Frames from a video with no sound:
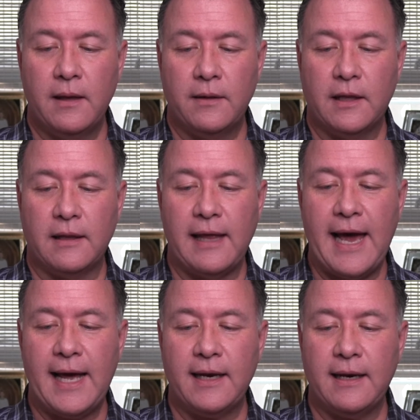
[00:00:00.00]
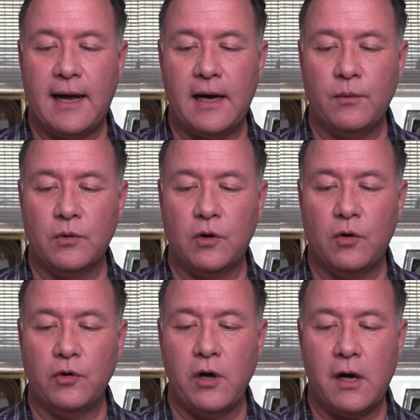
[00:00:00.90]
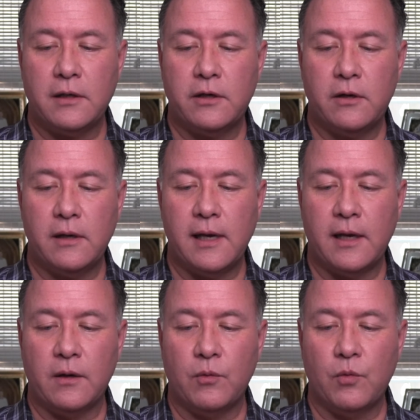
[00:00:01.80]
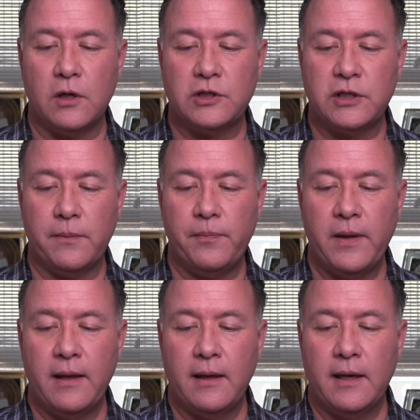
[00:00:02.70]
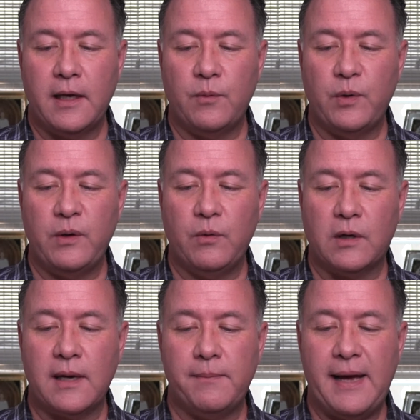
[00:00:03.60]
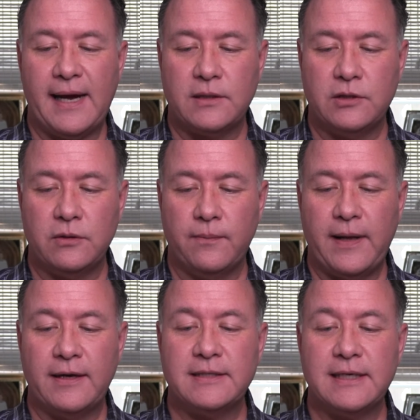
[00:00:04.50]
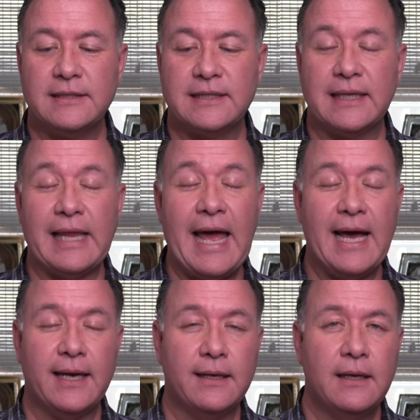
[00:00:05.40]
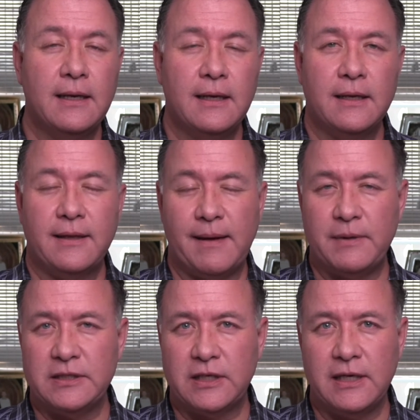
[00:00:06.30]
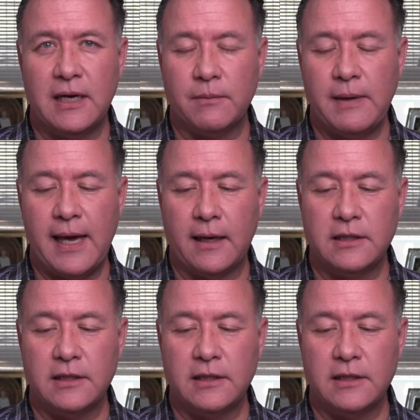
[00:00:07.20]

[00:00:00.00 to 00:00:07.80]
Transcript: The lad and I will go yonder and worship, and we will come back to you. Now he says the lad, that means a young man.